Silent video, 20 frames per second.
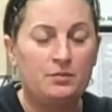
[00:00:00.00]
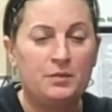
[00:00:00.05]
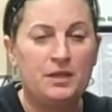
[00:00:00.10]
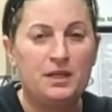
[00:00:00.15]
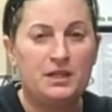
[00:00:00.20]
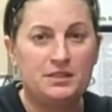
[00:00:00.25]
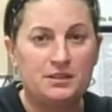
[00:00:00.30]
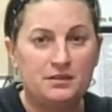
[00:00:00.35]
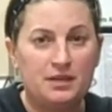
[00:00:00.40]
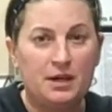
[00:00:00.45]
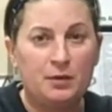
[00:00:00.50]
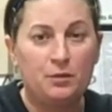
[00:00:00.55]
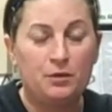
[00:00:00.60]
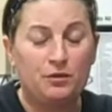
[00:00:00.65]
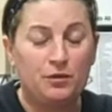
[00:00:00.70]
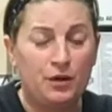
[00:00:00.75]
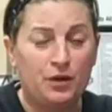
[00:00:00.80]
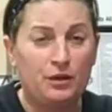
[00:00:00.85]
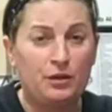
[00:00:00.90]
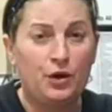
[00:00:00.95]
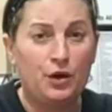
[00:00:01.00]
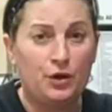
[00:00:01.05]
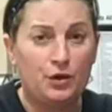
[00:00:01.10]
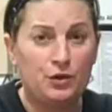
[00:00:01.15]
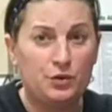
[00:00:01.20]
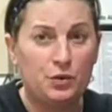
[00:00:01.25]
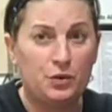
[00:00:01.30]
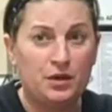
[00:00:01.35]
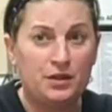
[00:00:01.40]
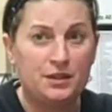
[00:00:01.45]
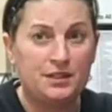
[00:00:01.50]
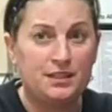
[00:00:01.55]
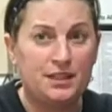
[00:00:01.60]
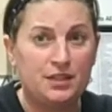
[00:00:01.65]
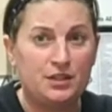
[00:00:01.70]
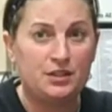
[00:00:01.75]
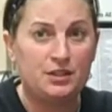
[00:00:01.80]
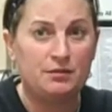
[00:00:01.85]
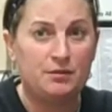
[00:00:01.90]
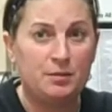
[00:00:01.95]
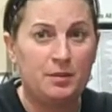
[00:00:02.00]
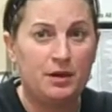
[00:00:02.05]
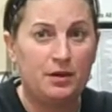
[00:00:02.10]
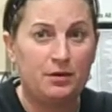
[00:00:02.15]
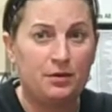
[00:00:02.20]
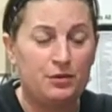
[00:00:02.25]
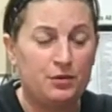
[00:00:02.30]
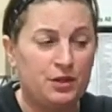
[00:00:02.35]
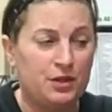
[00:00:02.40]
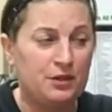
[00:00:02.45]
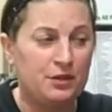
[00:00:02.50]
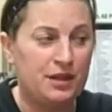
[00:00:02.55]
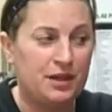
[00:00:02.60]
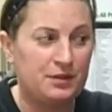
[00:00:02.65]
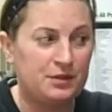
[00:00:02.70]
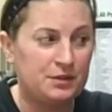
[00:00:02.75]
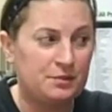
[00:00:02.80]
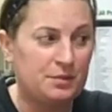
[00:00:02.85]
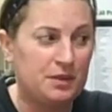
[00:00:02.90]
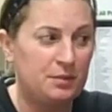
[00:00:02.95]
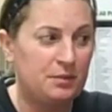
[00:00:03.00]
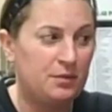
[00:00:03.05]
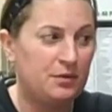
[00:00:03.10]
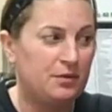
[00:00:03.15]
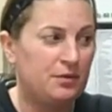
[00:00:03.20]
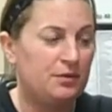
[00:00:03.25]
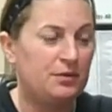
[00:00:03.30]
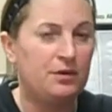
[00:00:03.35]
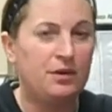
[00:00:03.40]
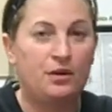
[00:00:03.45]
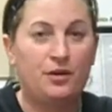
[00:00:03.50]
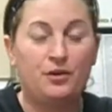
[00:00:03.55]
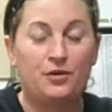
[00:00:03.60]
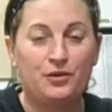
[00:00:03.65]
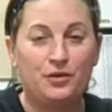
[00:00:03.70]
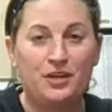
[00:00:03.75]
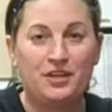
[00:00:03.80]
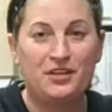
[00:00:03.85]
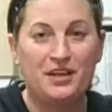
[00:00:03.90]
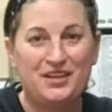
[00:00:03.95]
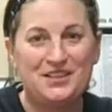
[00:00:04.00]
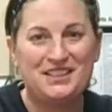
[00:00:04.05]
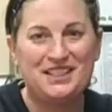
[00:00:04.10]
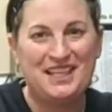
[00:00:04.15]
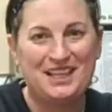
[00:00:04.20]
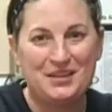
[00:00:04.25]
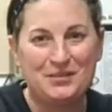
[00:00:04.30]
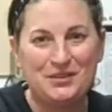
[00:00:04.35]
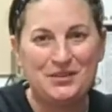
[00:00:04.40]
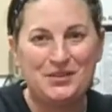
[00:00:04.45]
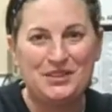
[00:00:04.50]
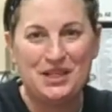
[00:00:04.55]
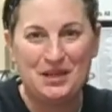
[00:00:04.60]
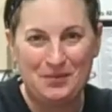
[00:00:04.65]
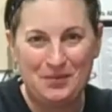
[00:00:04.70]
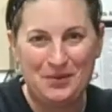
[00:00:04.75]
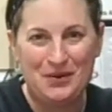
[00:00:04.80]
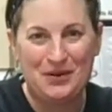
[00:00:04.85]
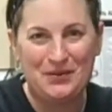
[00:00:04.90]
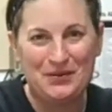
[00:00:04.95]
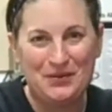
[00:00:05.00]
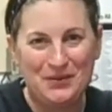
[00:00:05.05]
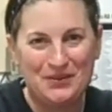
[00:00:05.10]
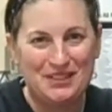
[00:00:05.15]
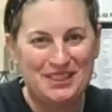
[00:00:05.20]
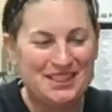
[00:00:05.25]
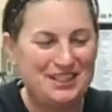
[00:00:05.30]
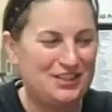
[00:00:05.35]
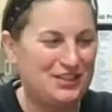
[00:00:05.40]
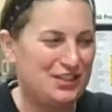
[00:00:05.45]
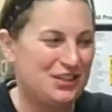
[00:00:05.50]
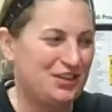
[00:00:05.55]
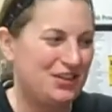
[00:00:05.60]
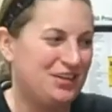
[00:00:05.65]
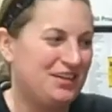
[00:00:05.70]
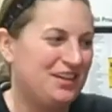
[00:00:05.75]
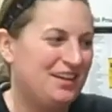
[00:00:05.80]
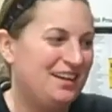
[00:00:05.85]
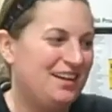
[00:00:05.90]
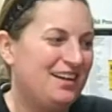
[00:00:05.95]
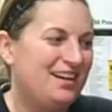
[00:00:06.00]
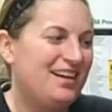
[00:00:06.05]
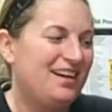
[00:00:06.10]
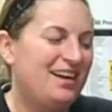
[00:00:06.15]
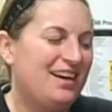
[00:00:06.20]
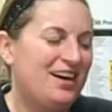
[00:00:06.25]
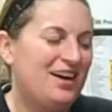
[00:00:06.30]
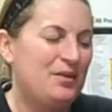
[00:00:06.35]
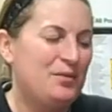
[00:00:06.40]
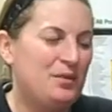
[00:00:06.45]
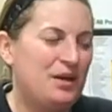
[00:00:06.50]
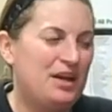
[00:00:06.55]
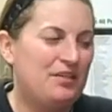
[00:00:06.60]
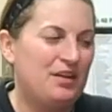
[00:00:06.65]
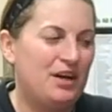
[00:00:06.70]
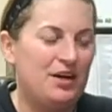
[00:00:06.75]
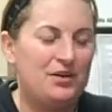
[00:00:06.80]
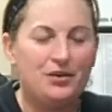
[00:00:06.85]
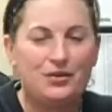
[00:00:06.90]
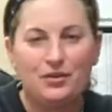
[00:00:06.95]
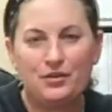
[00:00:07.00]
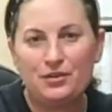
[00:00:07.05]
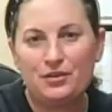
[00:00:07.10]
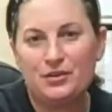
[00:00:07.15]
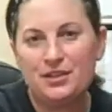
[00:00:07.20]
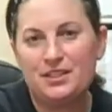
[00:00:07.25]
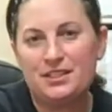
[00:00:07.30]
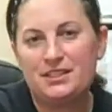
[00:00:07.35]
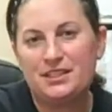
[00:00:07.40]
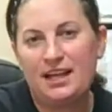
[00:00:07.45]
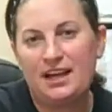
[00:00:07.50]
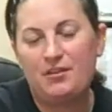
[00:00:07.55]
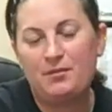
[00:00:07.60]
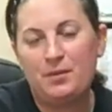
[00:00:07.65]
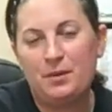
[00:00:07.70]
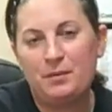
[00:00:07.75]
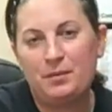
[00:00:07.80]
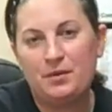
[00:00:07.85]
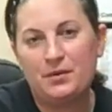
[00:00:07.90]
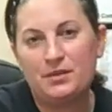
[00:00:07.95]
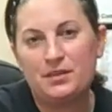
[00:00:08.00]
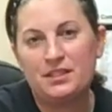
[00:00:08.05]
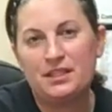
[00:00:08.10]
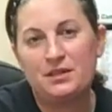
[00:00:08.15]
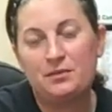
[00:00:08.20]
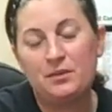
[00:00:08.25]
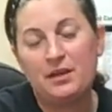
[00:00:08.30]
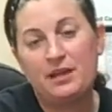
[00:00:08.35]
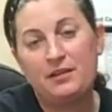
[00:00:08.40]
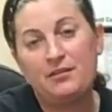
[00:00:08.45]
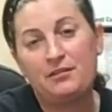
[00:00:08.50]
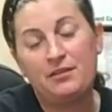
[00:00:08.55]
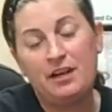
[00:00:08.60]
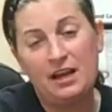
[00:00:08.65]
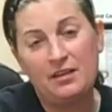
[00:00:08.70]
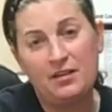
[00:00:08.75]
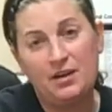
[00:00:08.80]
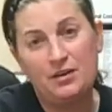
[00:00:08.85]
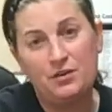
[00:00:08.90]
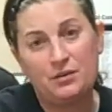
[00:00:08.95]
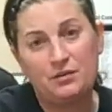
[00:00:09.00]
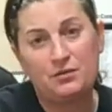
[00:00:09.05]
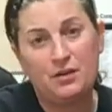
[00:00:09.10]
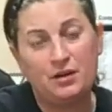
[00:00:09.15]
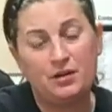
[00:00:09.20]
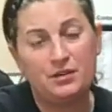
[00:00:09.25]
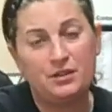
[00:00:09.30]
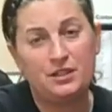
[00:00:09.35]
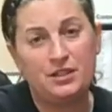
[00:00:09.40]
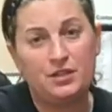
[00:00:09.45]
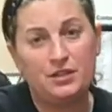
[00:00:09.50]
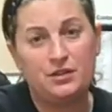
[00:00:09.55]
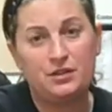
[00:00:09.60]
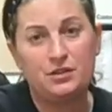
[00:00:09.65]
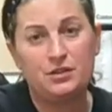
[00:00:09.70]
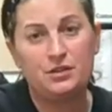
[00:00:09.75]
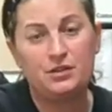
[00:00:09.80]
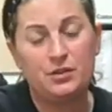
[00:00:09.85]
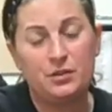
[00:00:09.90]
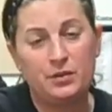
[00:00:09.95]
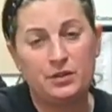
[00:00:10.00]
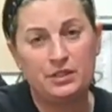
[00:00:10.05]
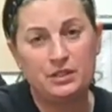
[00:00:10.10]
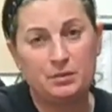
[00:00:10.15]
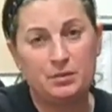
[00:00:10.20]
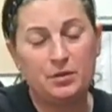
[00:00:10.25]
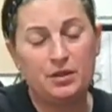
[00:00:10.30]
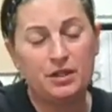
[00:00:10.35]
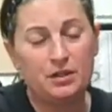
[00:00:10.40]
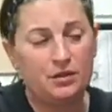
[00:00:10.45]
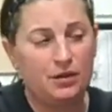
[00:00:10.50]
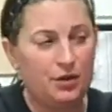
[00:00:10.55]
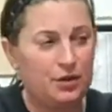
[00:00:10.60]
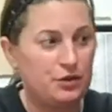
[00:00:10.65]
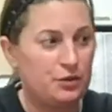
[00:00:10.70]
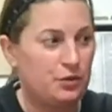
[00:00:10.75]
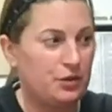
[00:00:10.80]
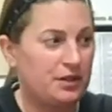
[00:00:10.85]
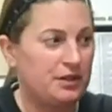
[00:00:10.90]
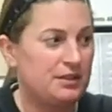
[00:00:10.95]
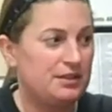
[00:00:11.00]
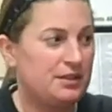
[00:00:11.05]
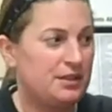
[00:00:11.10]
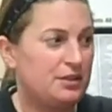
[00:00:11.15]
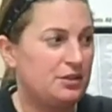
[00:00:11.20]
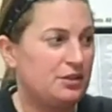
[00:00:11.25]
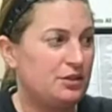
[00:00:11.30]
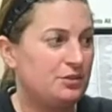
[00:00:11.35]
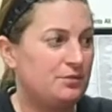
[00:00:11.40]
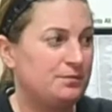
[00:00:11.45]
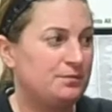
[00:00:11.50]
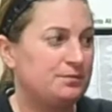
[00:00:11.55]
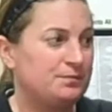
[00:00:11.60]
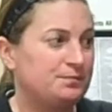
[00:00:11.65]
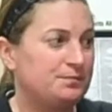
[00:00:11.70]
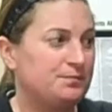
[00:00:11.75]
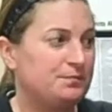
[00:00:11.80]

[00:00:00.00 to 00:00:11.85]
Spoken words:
Because of that, we're a very large organization of about 30,000 people, or 30,000 animals come through our doors each year. We have 130 staff members and we have 500 volunteers, so it's a pretty large organization.